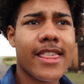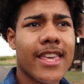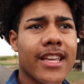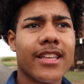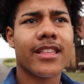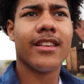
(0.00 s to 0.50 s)
I
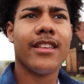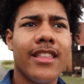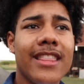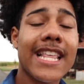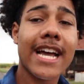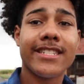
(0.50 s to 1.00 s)
think
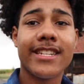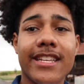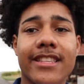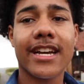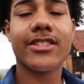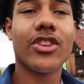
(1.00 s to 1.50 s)

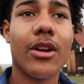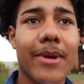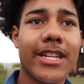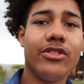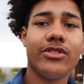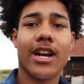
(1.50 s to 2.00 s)
19th, I start
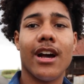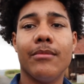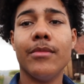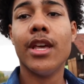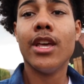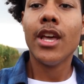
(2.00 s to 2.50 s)
my new job.